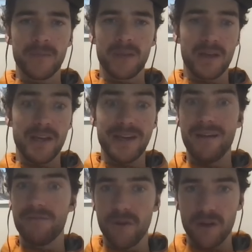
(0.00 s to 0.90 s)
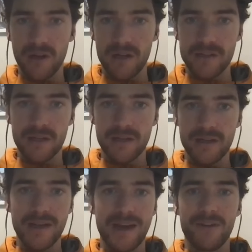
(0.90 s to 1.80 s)
He didn't have fertilizer. He
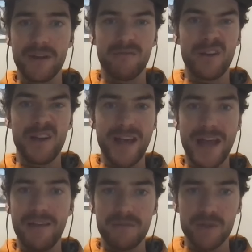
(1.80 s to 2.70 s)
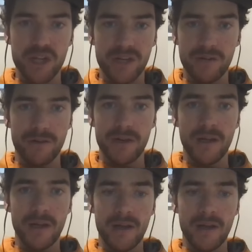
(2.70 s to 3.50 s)
didn't have any really heavy machinery.